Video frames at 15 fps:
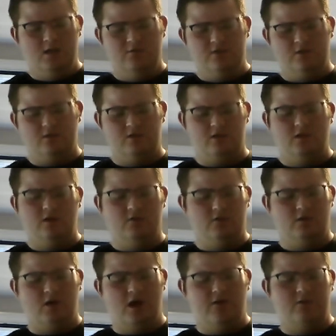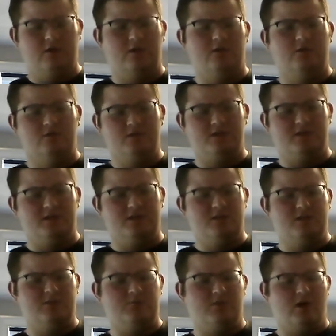if you're ever going to use this
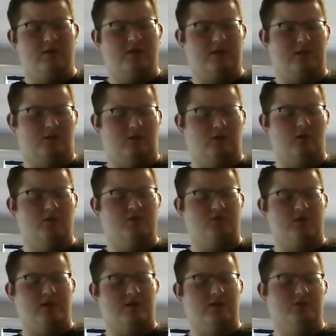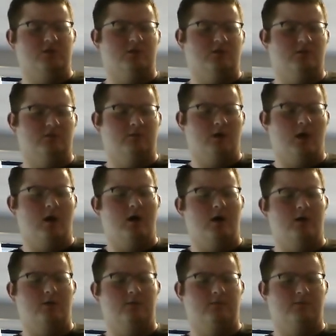is probably like close range
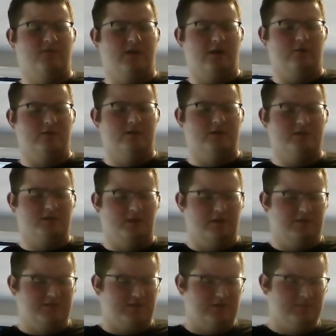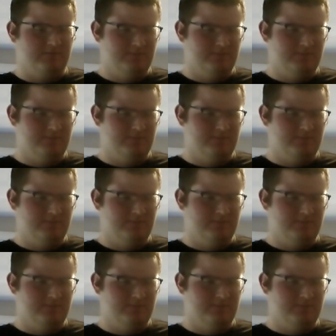firing distance.